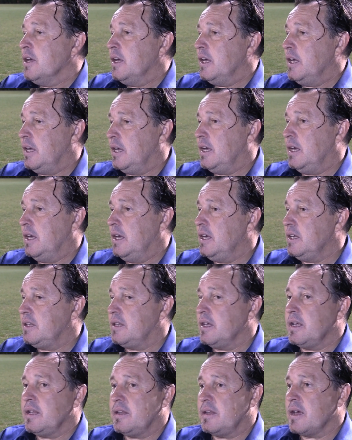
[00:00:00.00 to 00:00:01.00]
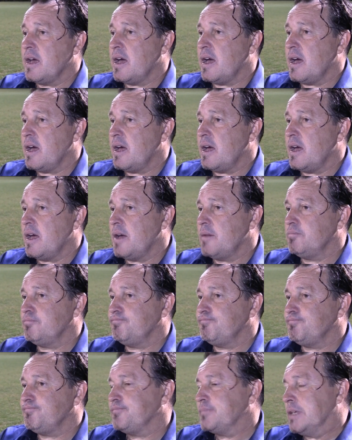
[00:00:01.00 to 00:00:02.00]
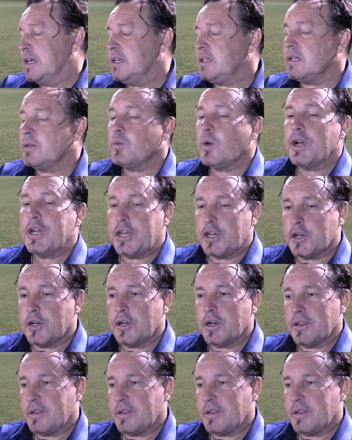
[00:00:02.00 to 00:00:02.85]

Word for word: He did what he could.